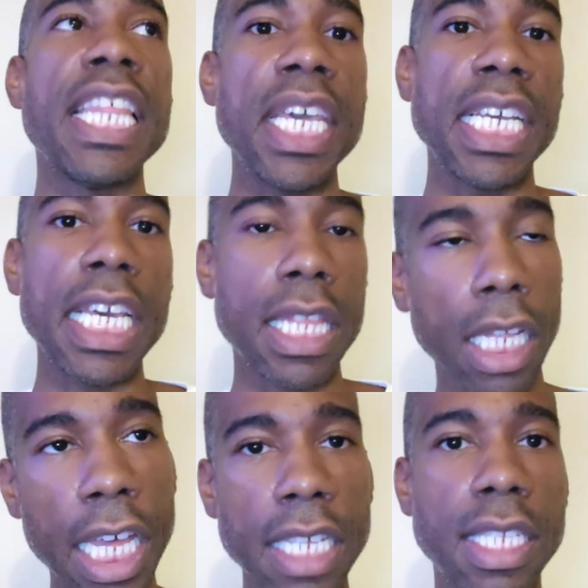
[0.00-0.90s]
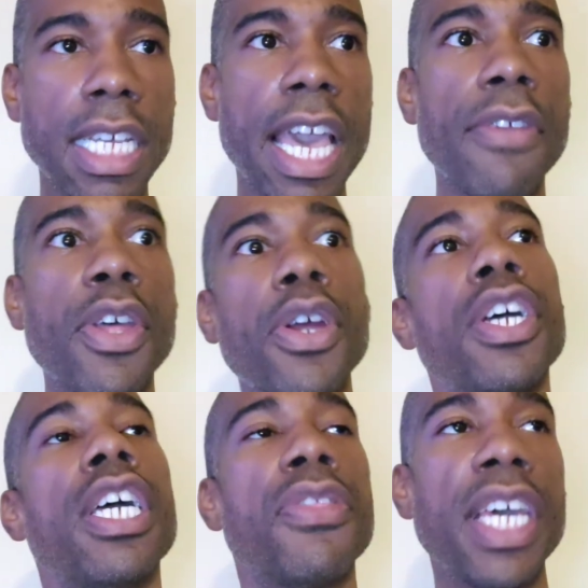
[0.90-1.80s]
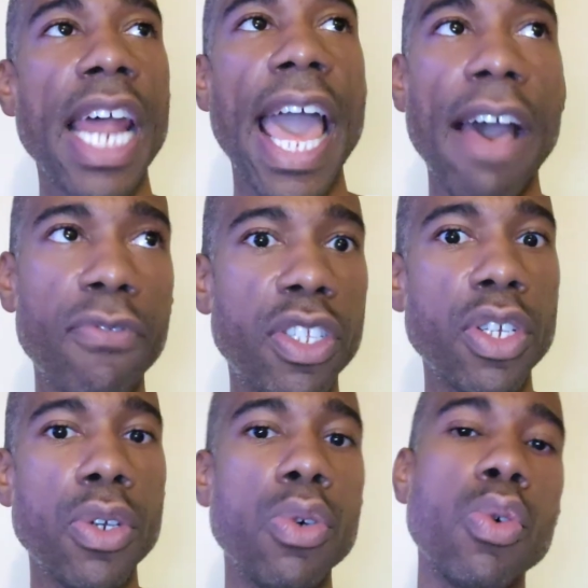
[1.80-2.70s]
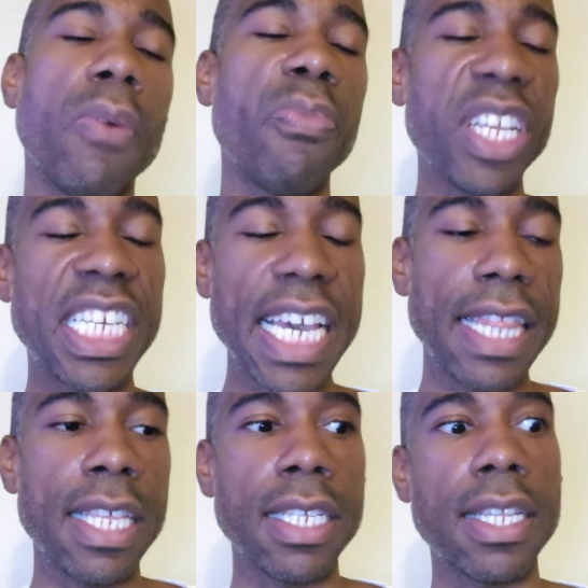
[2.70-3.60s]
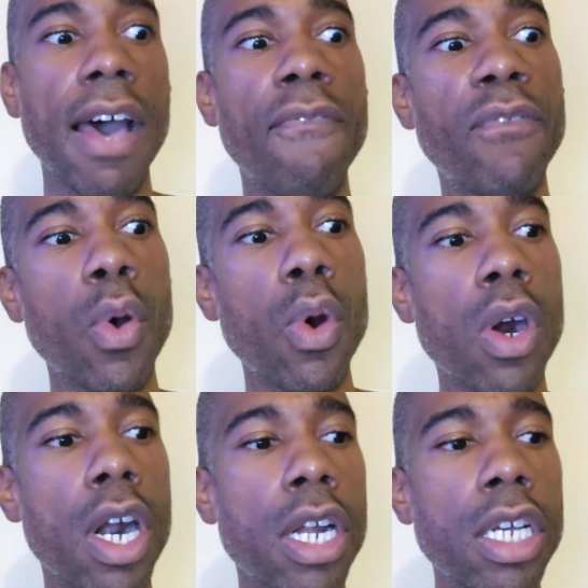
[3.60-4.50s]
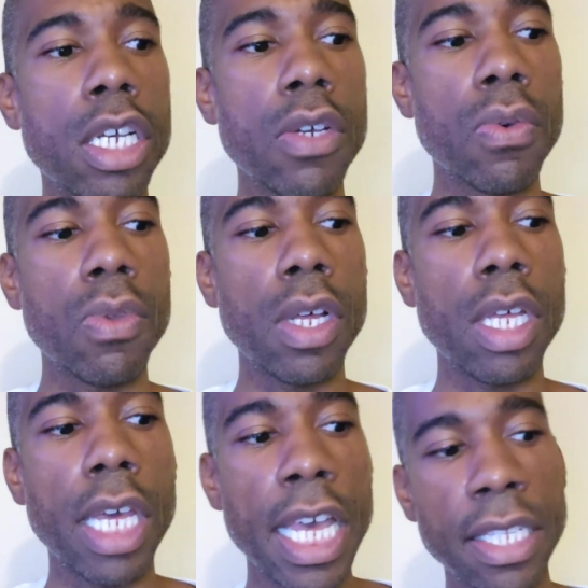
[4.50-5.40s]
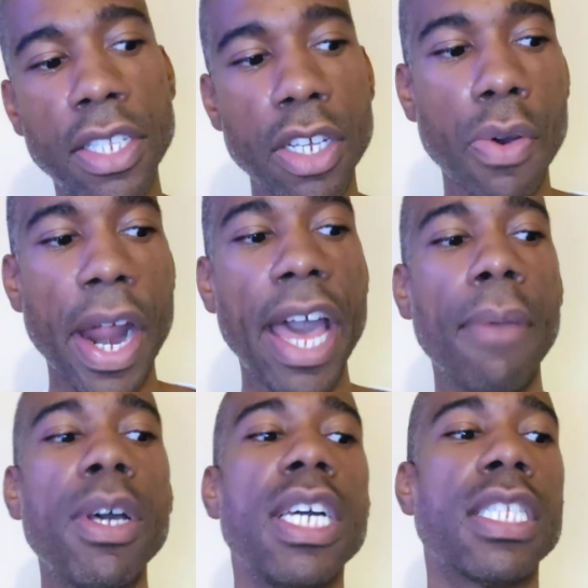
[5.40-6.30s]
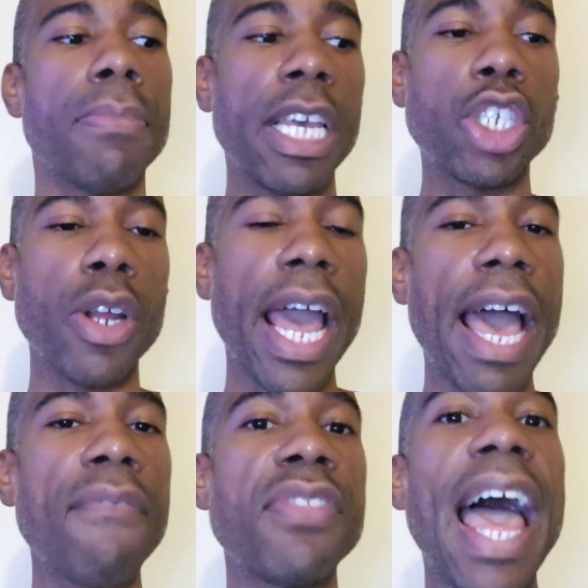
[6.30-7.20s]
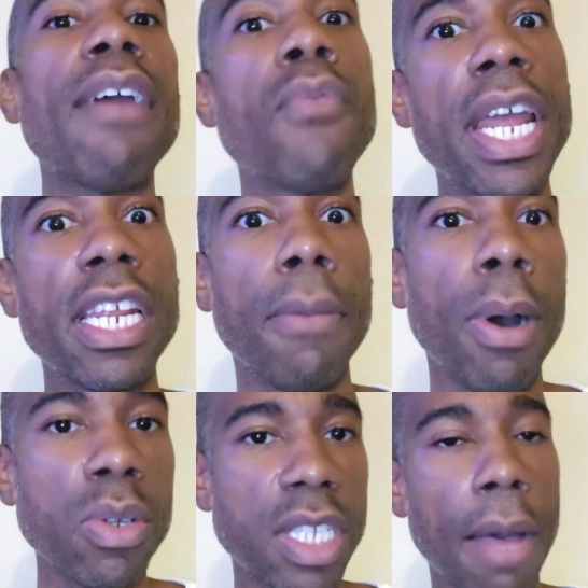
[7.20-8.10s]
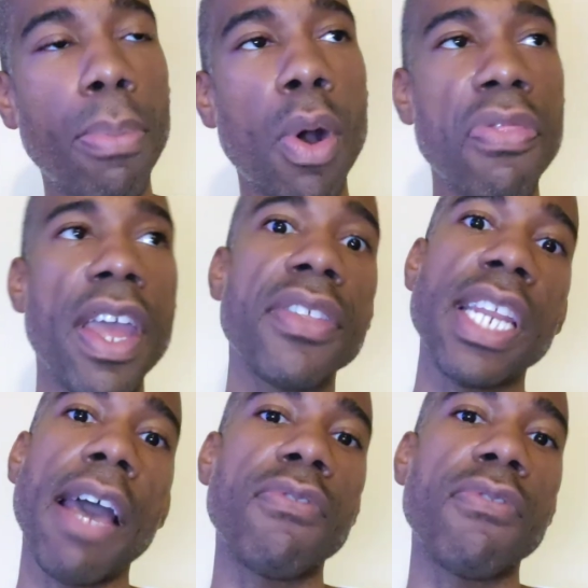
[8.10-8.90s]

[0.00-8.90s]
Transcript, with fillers: And then get the links together. Then I have to get the stuff for Instagram to make sure I have that ready to post up on there.